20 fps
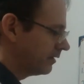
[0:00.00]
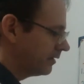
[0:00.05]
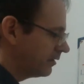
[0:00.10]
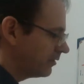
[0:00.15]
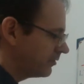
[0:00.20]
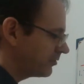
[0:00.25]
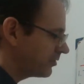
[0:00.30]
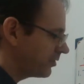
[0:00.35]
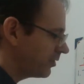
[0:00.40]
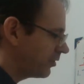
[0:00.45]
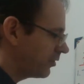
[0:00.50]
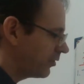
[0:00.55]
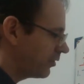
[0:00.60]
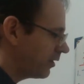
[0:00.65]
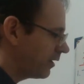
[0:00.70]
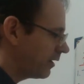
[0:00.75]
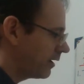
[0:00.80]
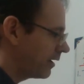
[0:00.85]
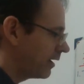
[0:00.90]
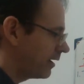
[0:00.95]
So
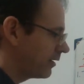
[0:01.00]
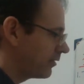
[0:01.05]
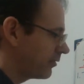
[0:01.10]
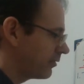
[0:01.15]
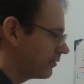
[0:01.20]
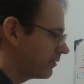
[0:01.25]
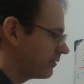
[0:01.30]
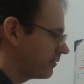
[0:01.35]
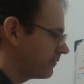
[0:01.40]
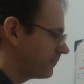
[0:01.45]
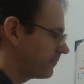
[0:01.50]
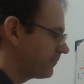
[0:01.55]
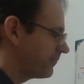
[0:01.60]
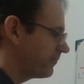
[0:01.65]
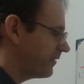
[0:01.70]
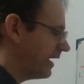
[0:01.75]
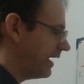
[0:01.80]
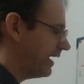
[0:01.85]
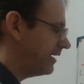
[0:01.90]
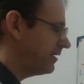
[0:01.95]
our
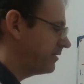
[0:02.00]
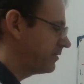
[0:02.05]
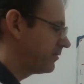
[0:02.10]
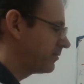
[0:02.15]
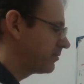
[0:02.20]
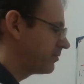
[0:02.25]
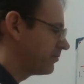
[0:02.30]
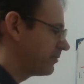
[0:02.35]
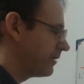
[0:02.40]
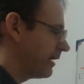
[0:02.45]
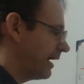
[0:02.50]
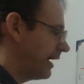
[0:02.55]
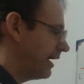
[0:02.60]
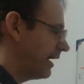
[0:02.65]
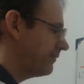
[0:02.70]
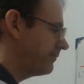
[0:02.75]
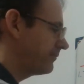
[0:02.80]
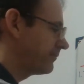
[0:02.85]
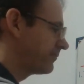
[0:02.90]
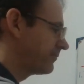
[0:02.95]
final
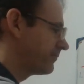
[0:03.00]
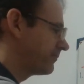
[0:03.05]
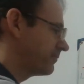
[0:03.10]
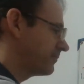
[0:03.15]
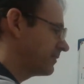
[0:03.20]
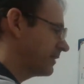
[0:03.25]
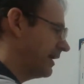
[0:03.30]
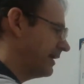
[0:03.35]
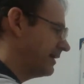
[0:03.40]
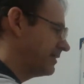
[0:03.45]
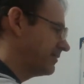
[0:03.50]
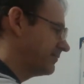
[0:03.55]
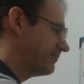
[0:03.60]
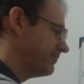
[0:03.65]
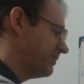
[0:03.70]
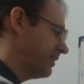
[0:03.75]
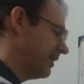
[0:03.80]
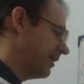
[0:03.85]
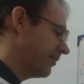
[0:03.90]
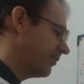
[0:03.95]
graph, kind of
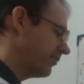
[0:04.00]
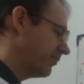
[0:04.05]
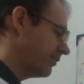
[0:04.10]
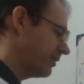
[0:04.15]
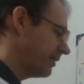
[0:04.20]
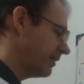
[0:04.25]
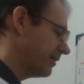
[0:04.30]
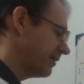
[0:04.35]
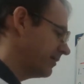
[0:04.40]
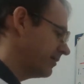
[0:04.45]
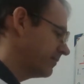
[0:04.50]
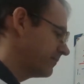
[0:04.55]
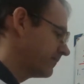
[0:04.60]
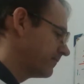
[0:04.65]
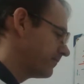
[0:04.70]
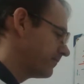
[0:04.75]
narrow here,